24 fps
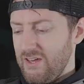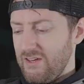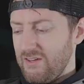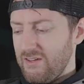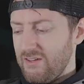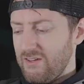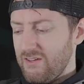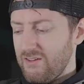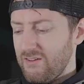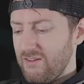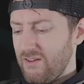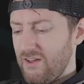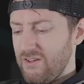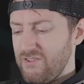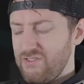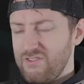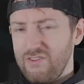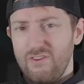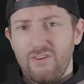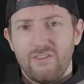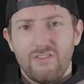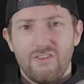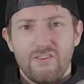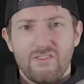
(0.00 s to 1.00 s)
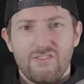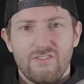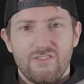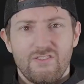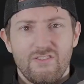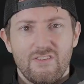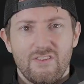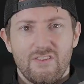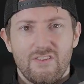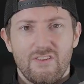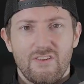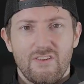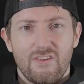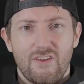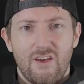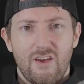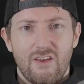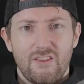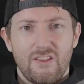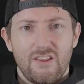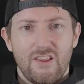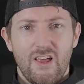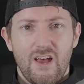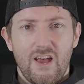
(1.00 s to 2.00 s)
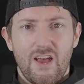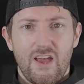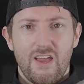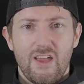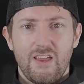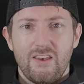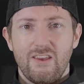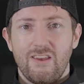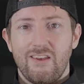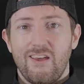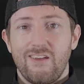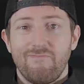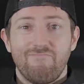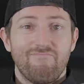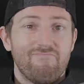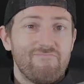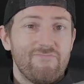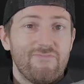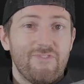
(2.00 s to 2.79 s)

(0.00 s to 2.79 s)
I saw this online and I